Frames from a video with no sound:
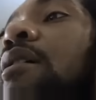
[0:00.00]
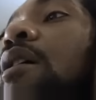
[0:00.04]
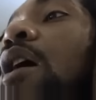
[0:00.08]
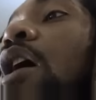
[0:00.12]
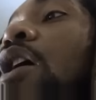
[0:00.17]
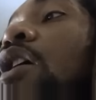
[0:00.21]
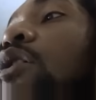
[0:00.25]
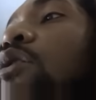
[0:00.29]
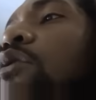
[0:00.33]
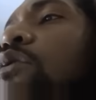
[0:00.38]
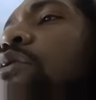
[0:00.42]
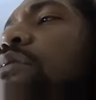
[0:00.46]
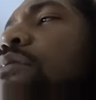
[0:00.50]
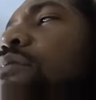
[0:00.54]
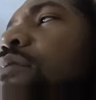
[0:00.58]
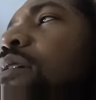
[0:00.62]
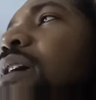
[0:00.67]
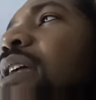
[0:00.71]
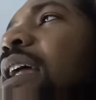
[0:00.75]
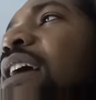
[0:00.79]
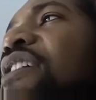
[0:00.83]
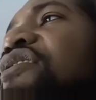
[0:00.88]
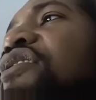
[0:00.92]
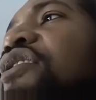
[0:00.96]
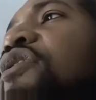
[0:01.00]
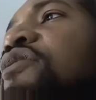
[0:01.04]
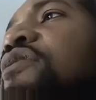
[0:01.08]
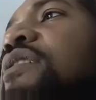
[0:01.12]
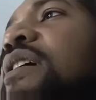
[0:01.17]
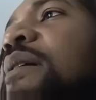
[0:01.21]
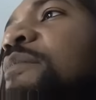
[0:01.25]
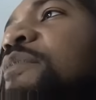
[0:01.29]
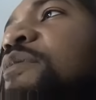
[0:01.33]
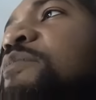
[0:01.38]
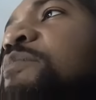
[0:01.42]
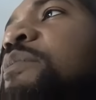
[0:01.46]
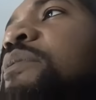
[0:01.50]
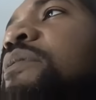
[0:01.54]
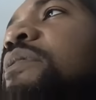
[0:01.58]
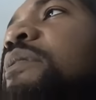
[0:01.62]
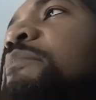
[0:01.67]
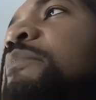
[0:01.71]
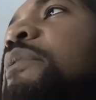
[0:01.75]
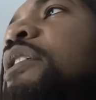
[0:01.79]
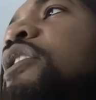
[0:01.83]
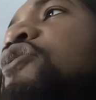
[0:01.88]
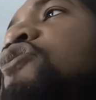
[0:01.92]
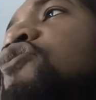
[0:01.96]
Oh, and I showed, I'm gonna put the
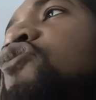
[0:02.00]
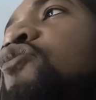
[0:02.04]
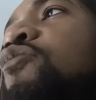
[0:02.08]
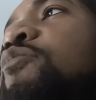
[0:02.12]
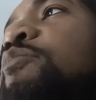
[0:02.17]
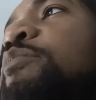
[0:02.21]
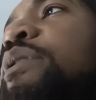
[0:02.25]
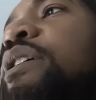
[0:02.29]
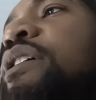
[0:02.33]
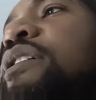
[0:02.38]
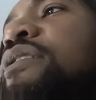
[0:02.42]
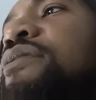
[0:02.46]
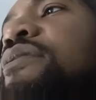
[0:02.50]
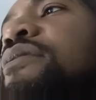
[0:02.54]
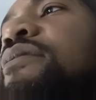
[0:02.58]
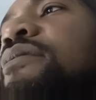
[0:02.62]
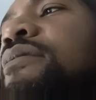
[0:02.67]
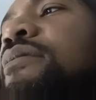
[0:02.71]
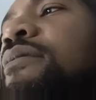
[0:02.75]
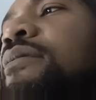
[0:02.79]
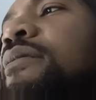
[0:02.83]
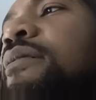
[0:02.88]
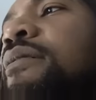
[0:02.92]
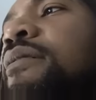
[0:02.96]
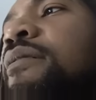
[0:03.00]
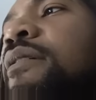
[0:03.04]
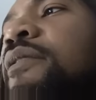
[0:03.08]
mushroom pictures.